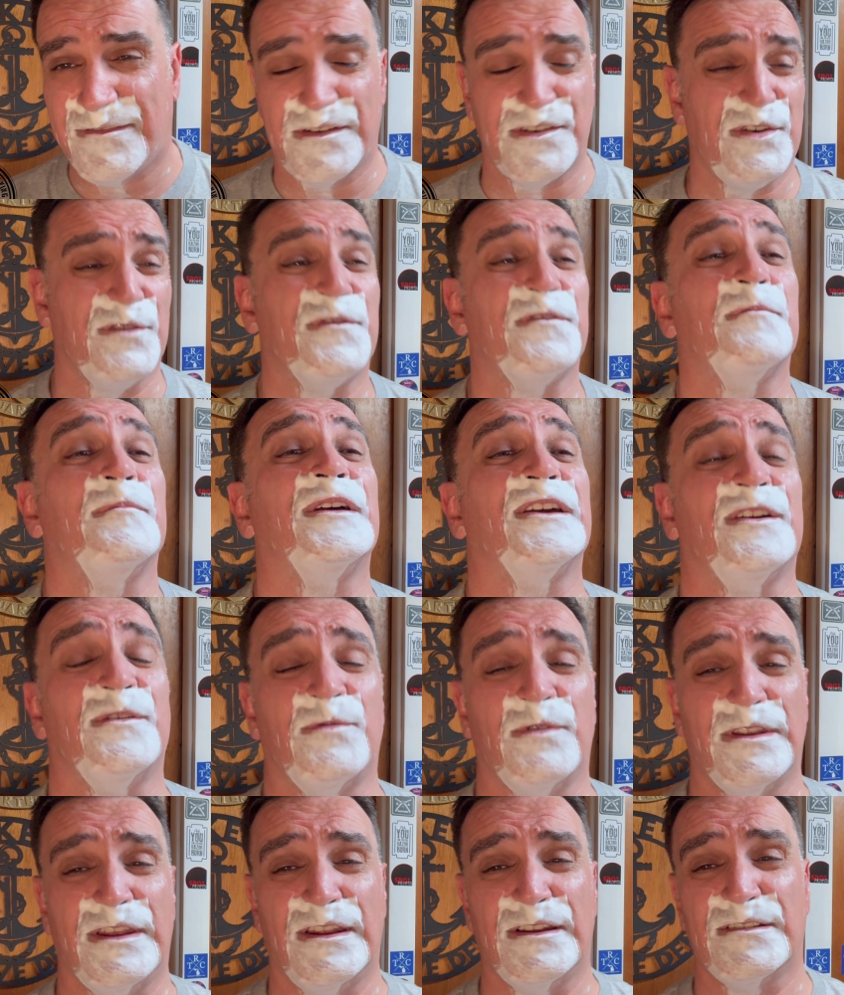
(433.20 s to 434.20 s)
it and you're familiar
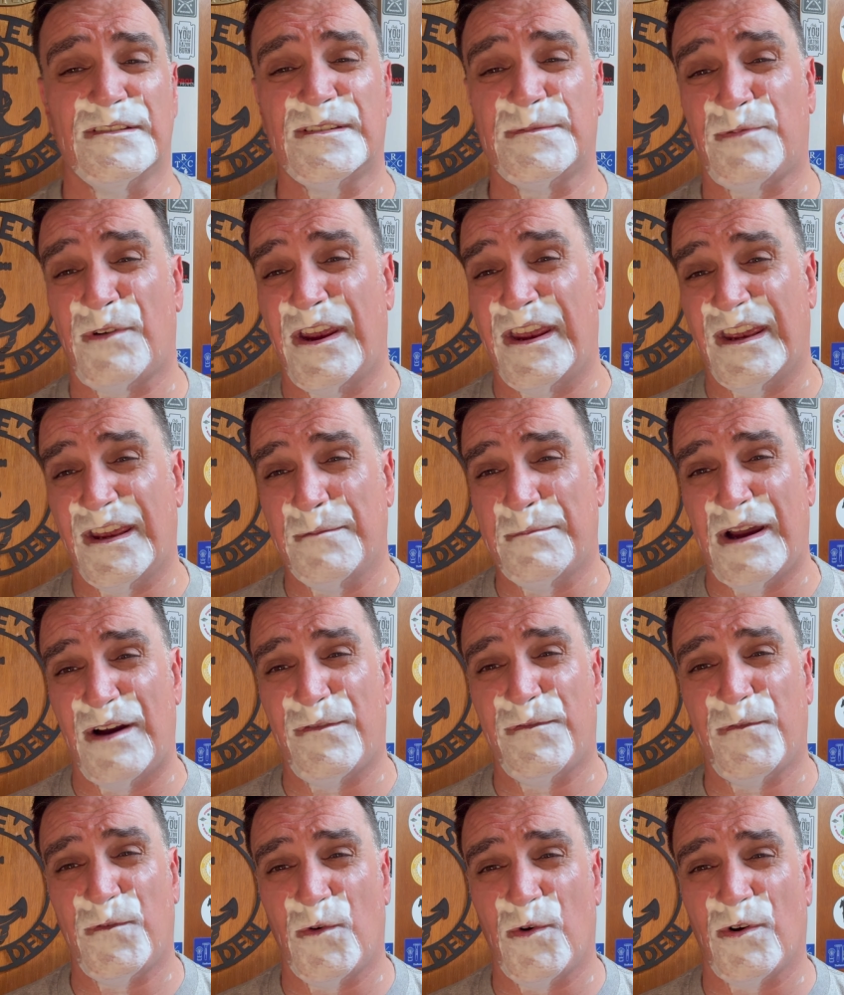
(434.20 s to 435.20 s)
with it, spraying about
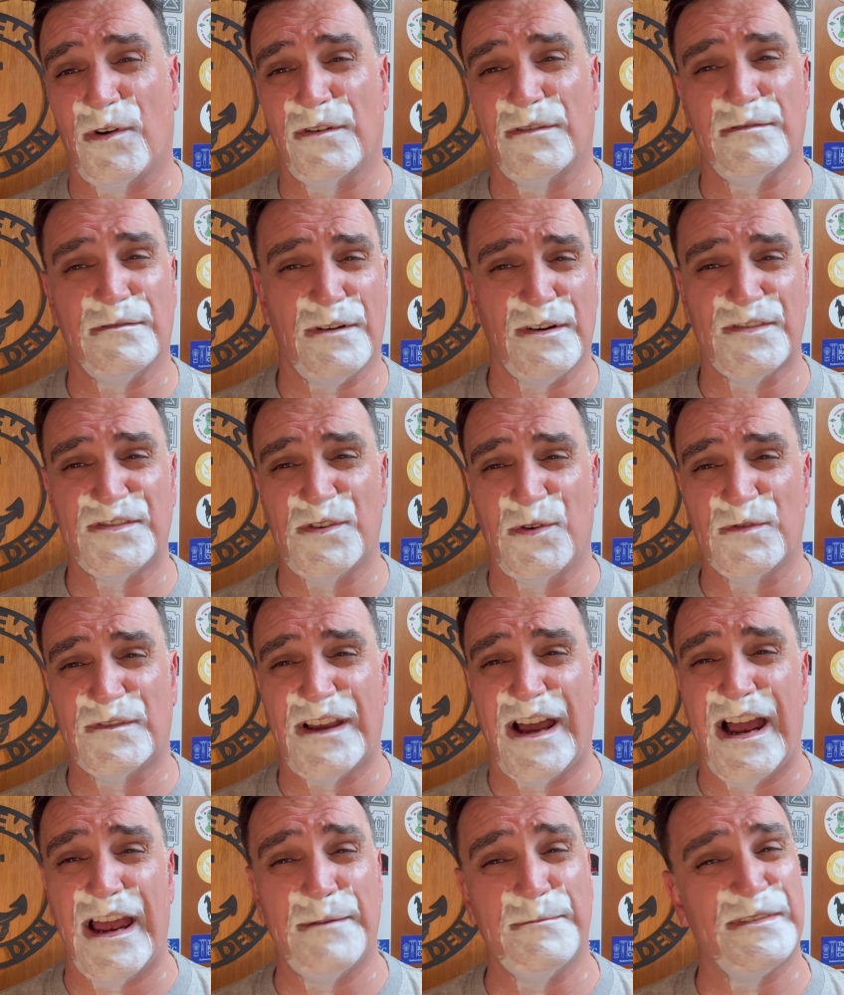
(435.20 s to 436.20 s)
four or so
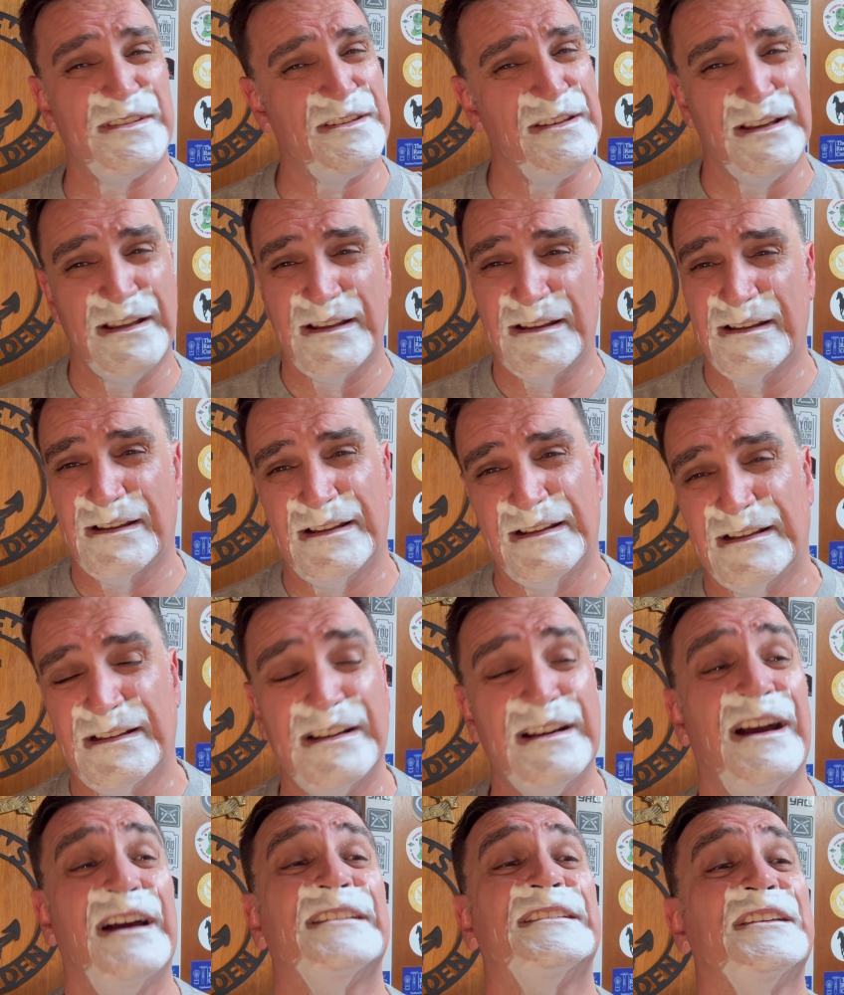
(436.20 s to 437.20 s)
times.
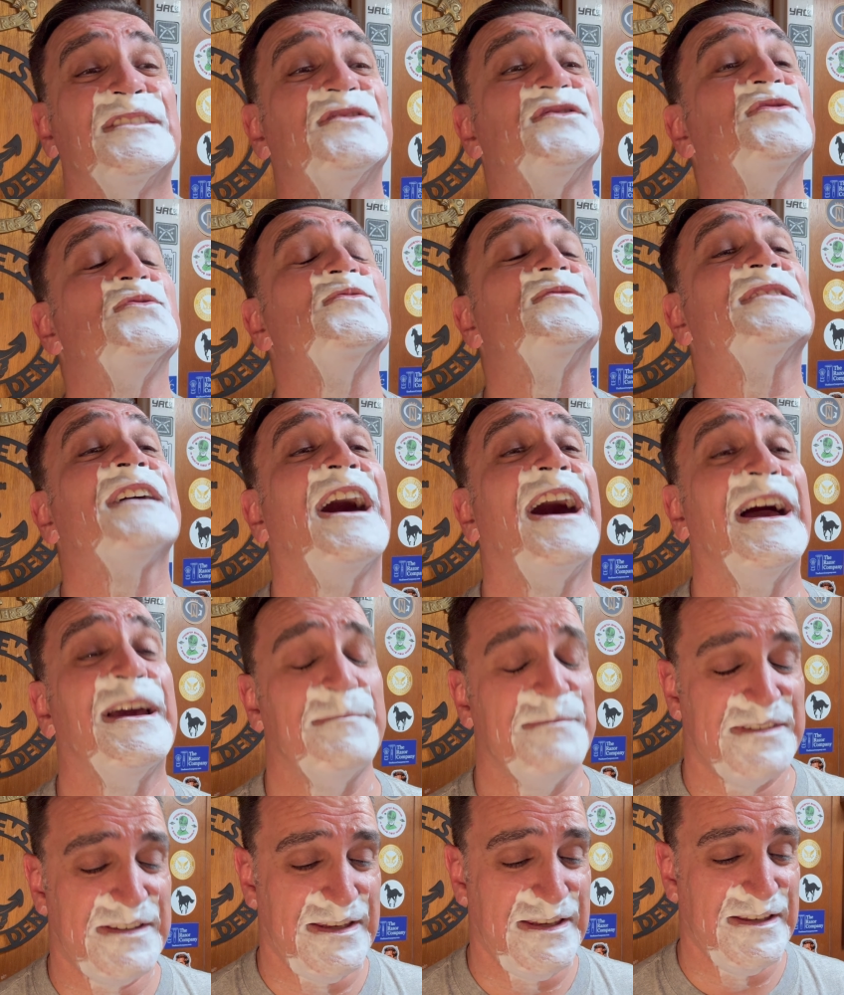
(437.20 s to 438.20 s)
I think two
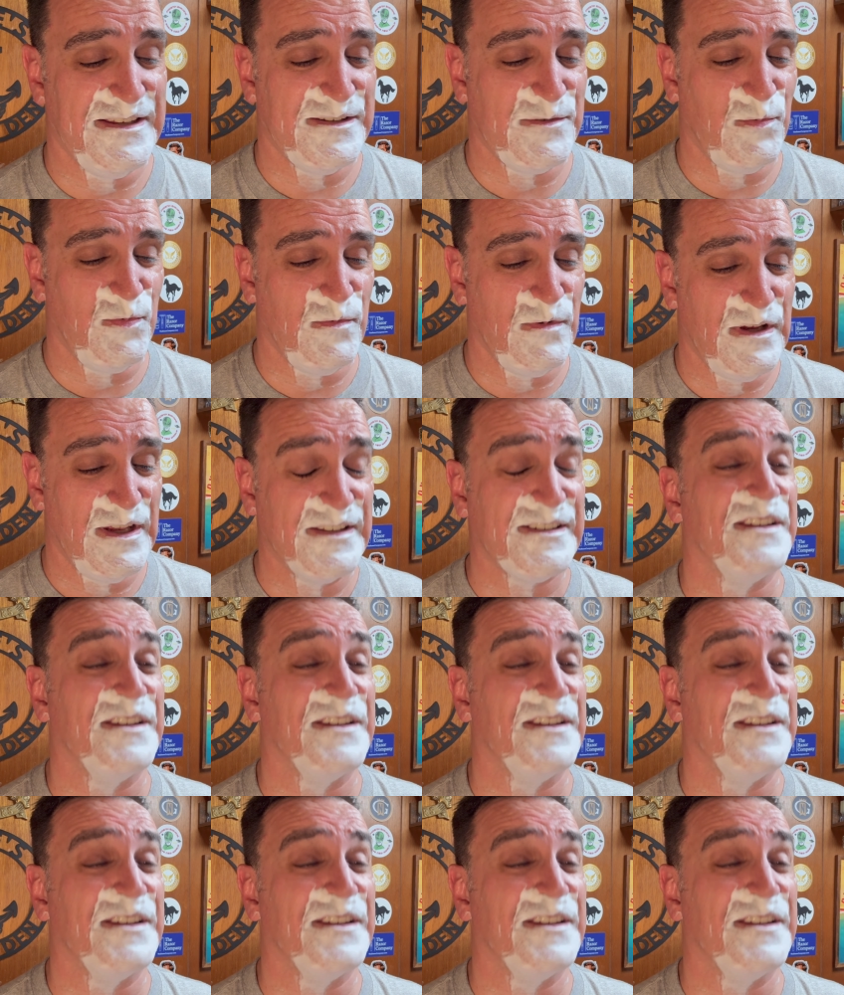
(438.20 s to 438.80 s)
times is, is